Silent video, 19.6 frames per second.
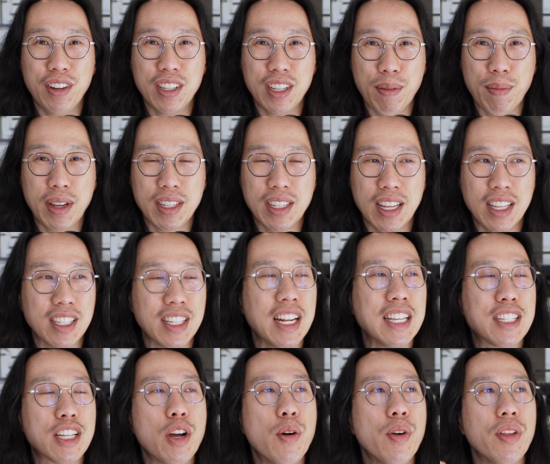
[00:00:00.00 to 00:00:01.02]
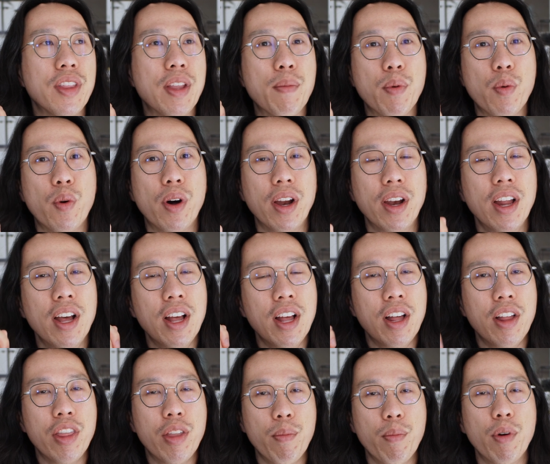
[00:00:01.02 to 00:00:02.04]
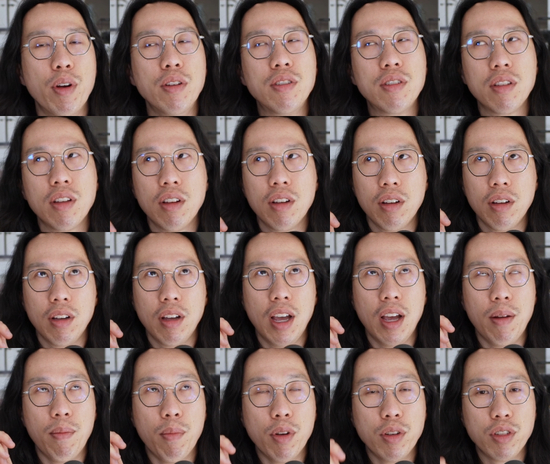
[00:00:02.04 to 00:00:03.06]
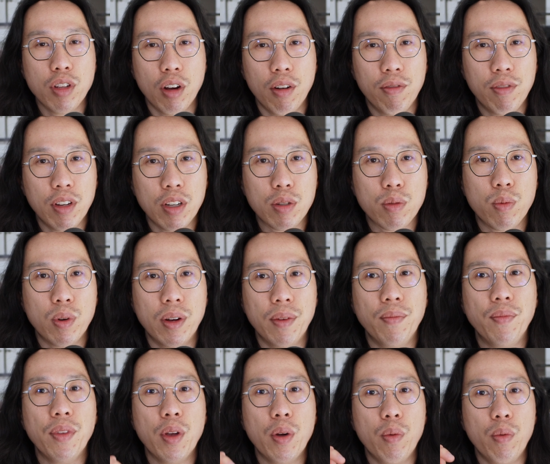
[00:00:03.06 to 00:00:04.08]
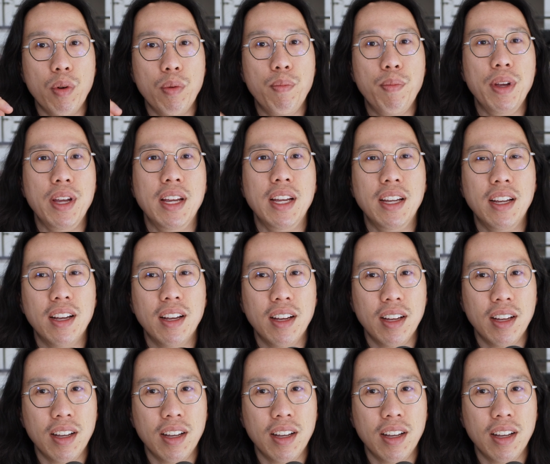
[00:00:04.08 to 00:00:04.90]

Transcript: Does that make sense? Let's go with number one the most and most obvious one would be